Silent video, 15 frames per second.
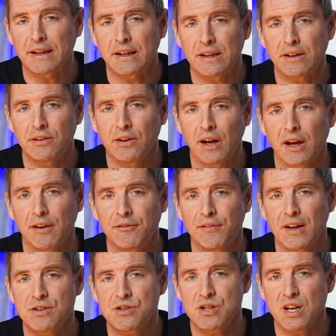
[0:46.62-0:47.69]
the
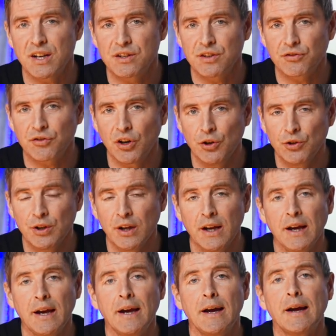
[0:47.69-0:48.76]
veg stage of growth,
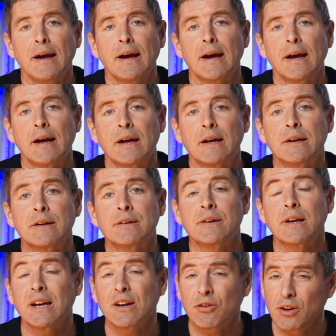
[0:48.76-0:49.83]
and
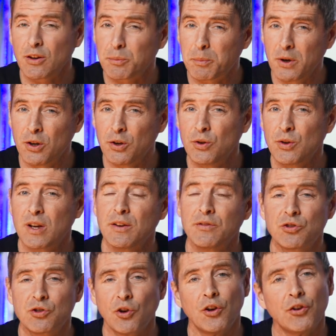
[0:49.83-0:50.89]
increased blue gives
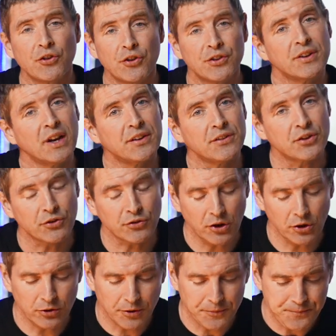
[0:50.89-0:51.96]
shorter and denser growth.